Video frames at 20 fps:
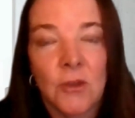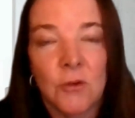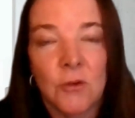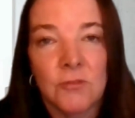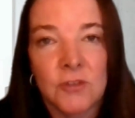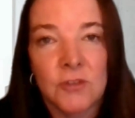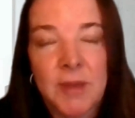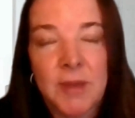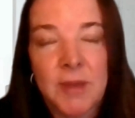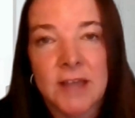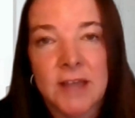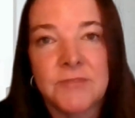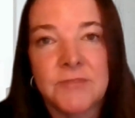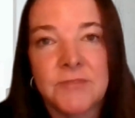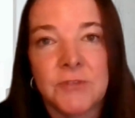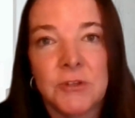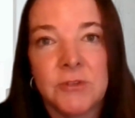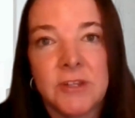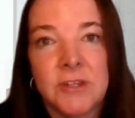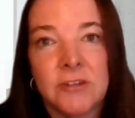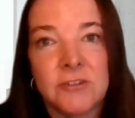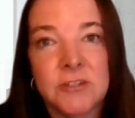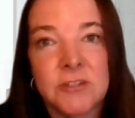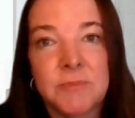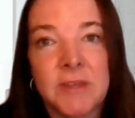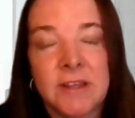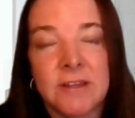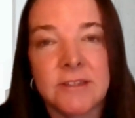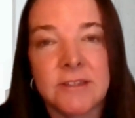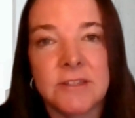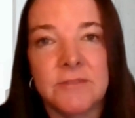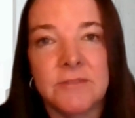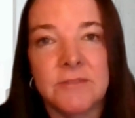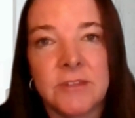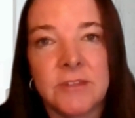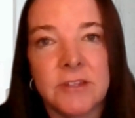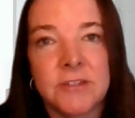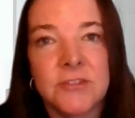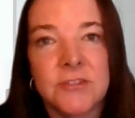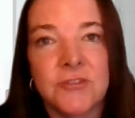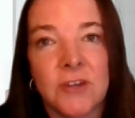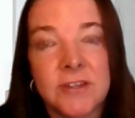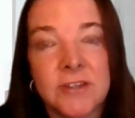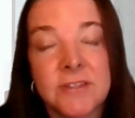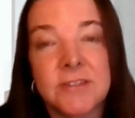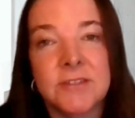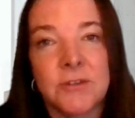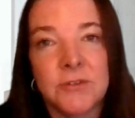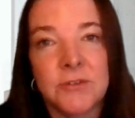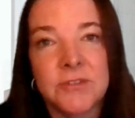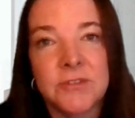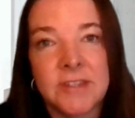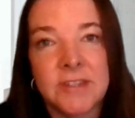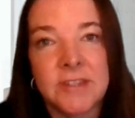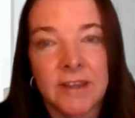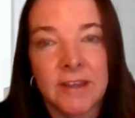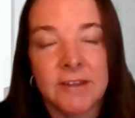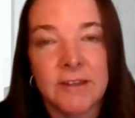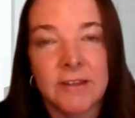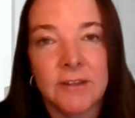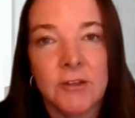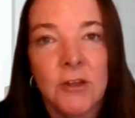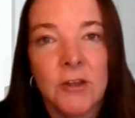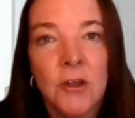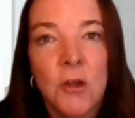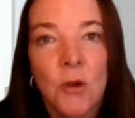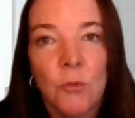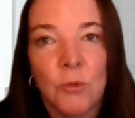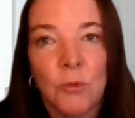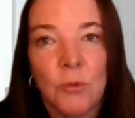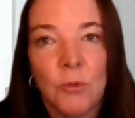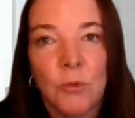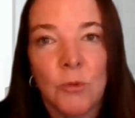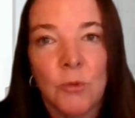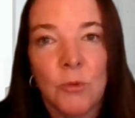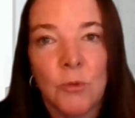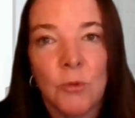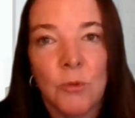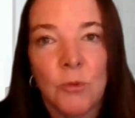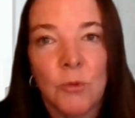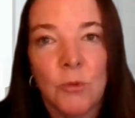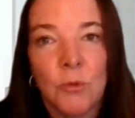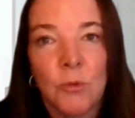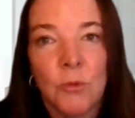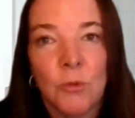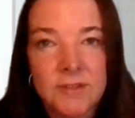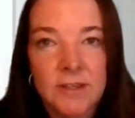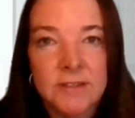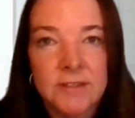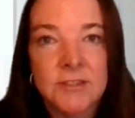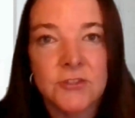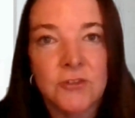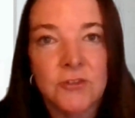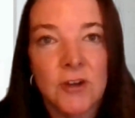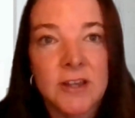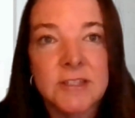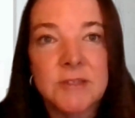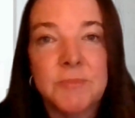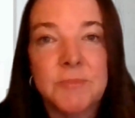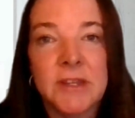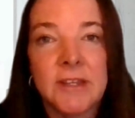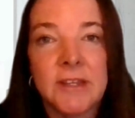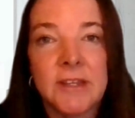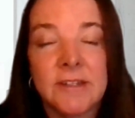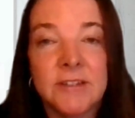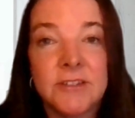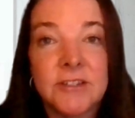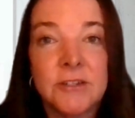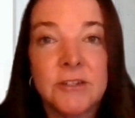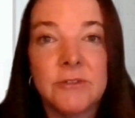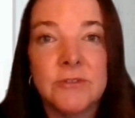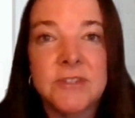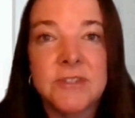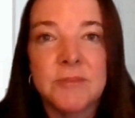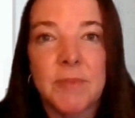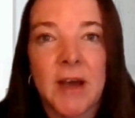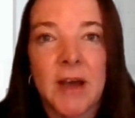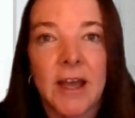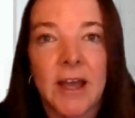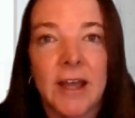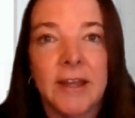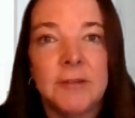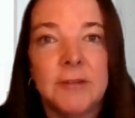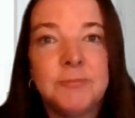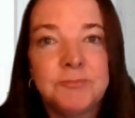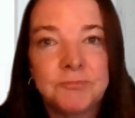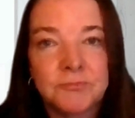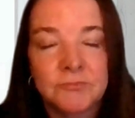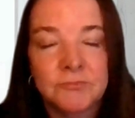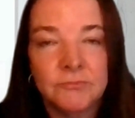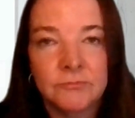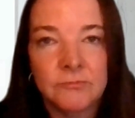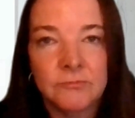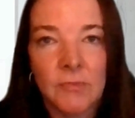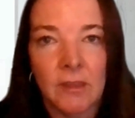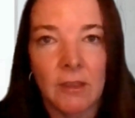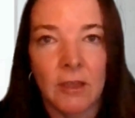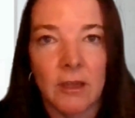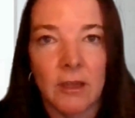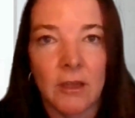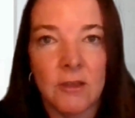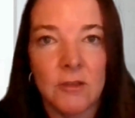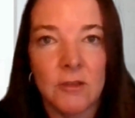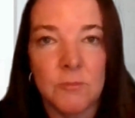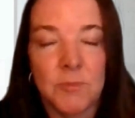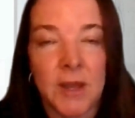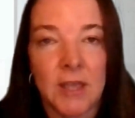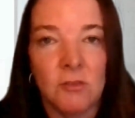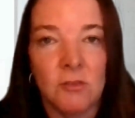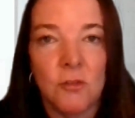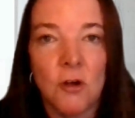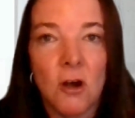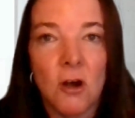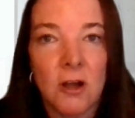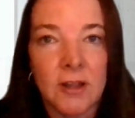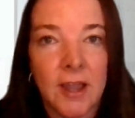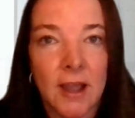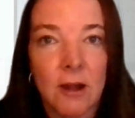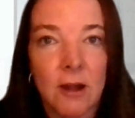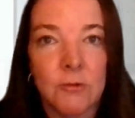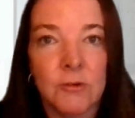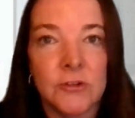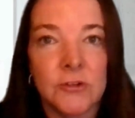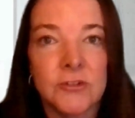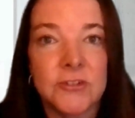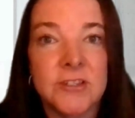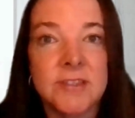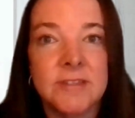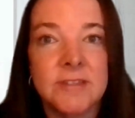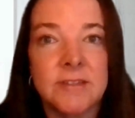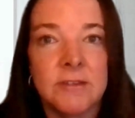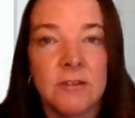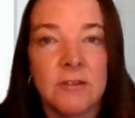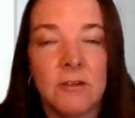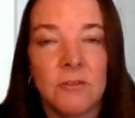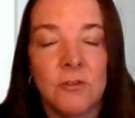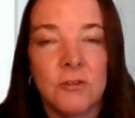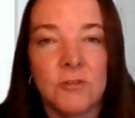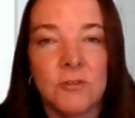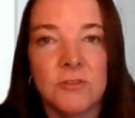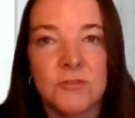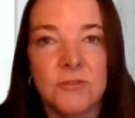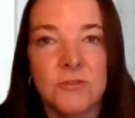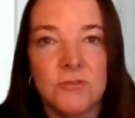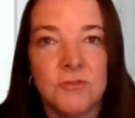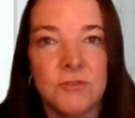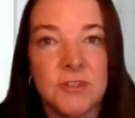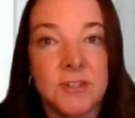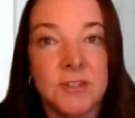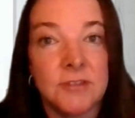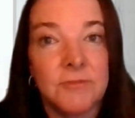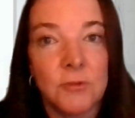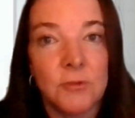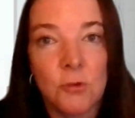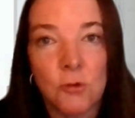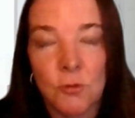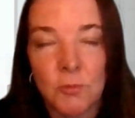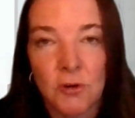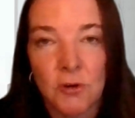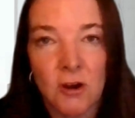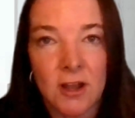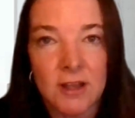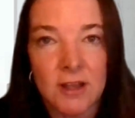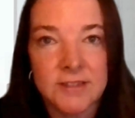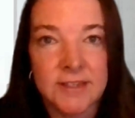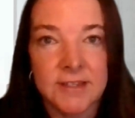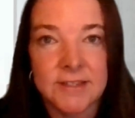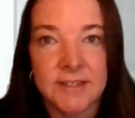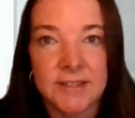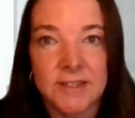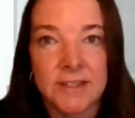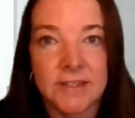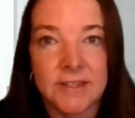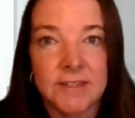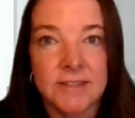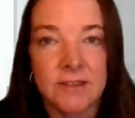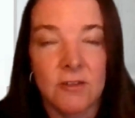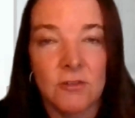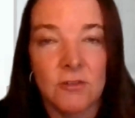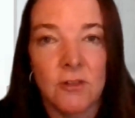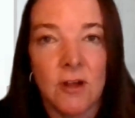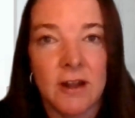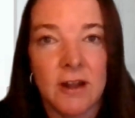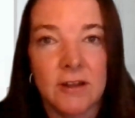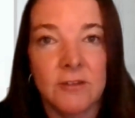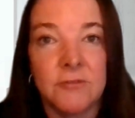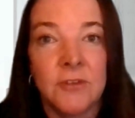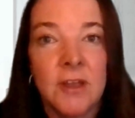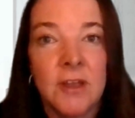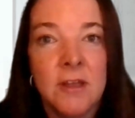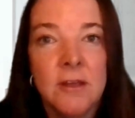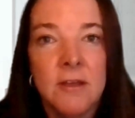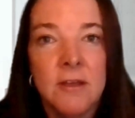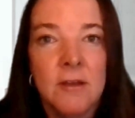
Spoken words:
over the past few years because of the stress associated with those roles. Stress being induced by long hours, difficult processes, a lot of